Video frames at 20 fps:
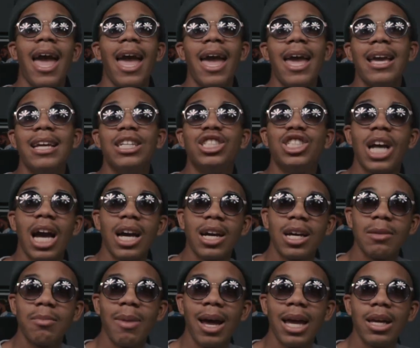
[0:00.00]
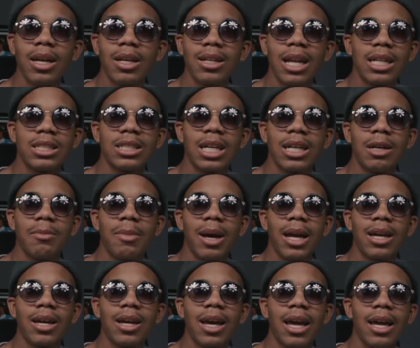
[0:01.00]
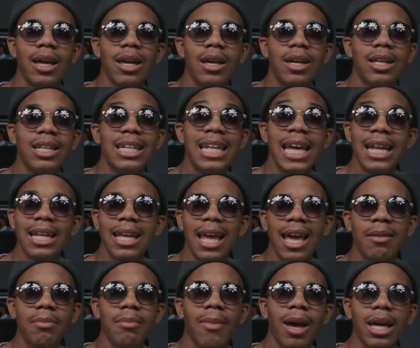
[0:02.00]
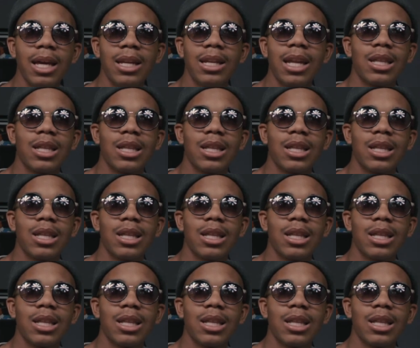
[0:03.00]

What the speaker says: a shotgun mic, not a shotgun mic, a dead cat mic.